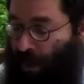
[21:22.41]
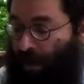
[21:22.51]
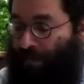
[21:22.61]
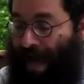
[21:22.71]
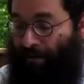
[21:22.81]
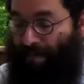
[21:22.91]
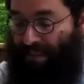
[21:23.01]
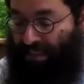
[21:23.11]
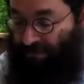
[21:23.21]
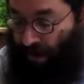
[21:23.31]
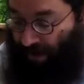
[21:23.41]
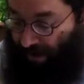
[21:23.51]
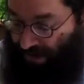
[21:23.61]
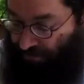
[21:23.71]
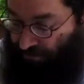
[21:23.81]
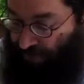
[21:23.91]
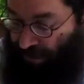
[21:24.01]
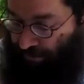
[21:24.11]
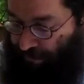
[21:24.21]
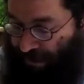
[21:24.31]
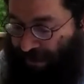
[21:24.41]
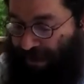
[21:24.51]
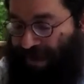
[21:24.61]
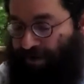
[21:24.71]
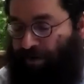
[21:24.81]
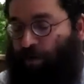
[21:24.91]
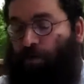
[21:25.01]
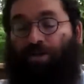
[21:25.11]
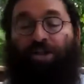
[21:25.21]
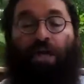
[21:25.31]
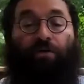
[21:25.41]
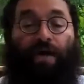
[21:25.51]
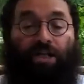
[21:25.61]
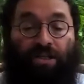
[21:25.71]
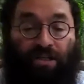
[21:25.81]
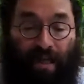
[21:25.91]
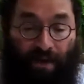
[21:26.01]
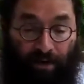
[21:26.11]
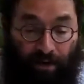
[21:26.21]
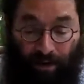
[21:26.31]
that mitzvah is feebly adhered to in generations later.